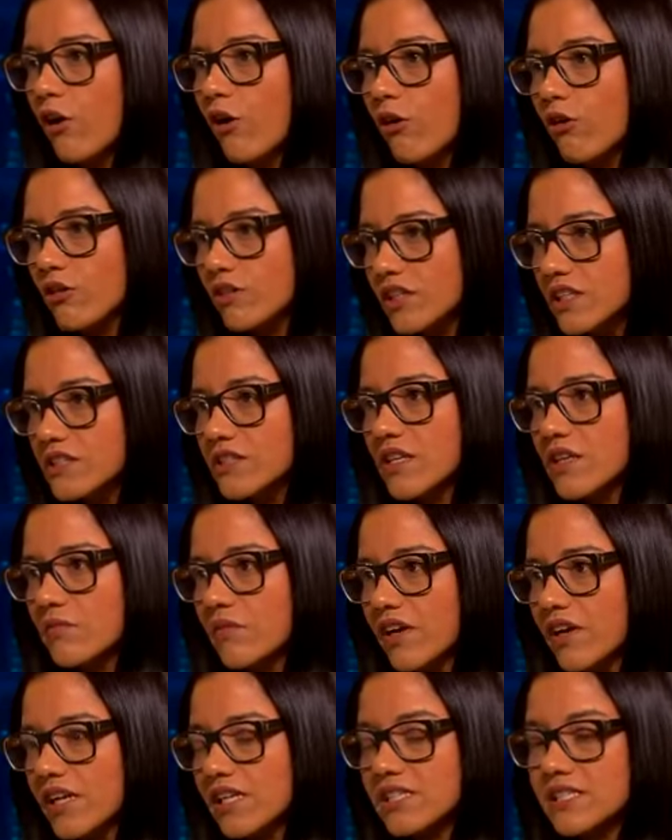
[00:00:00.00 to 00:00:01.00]
all these
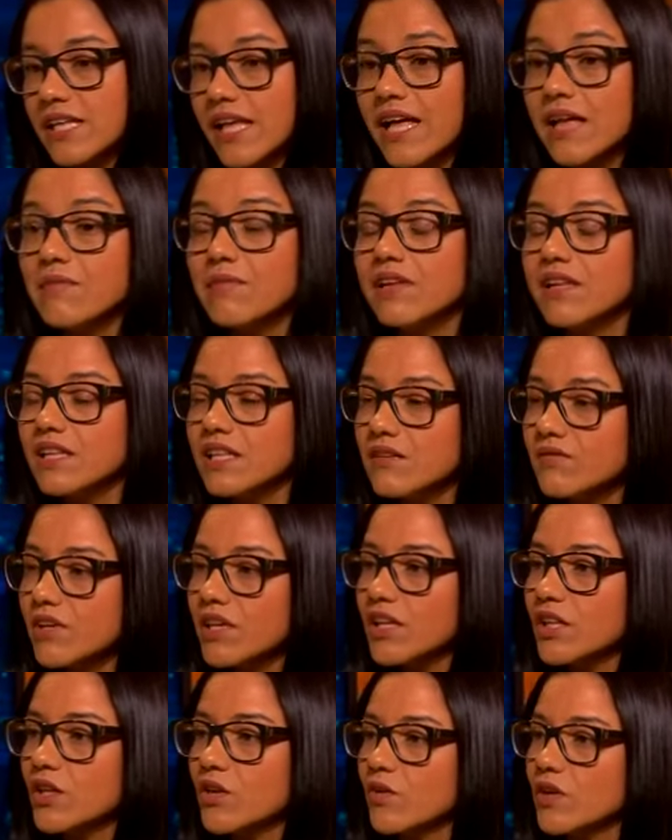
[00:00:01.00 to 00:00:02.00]
immigrants that have been living
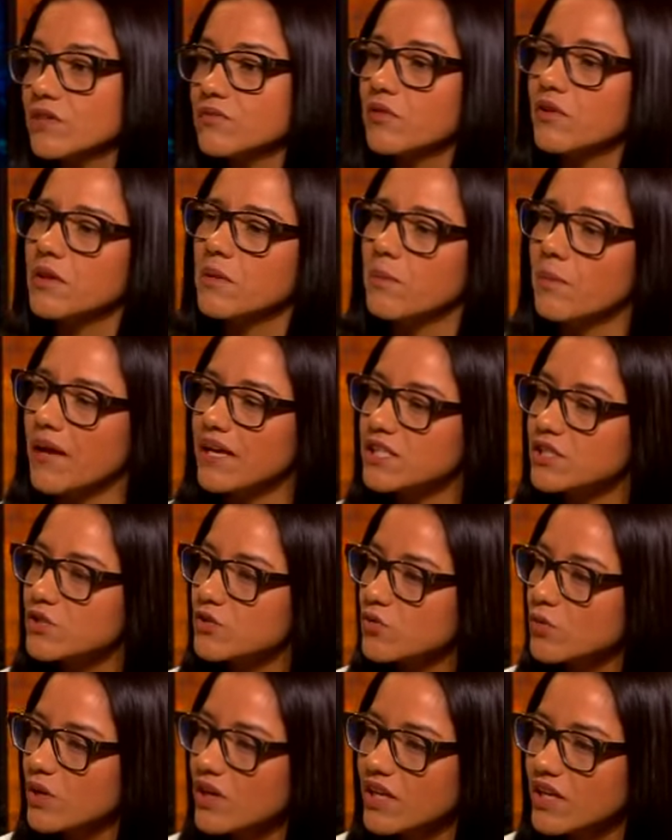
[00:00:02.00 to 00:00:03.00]
in the U.S. for the
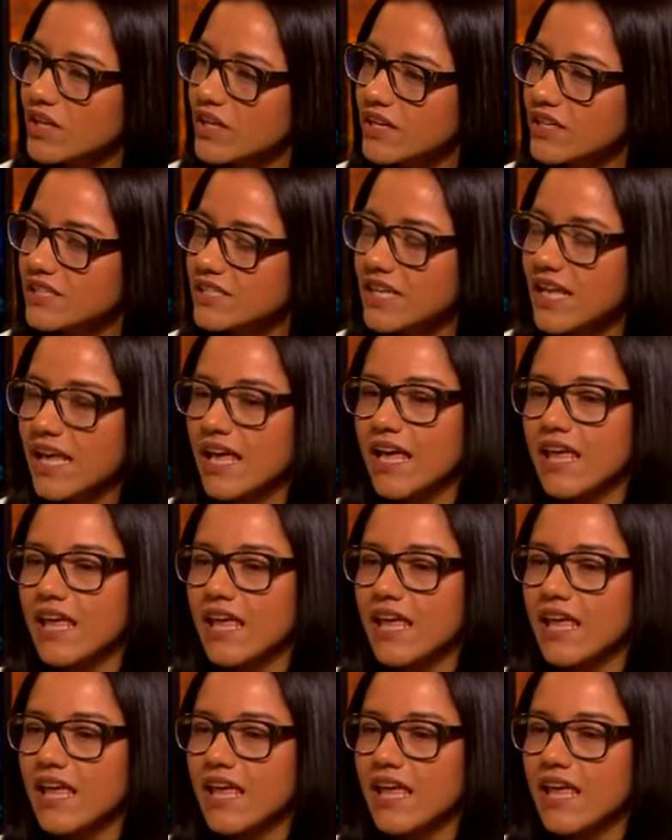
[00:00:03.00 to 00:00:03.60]
past 20 years.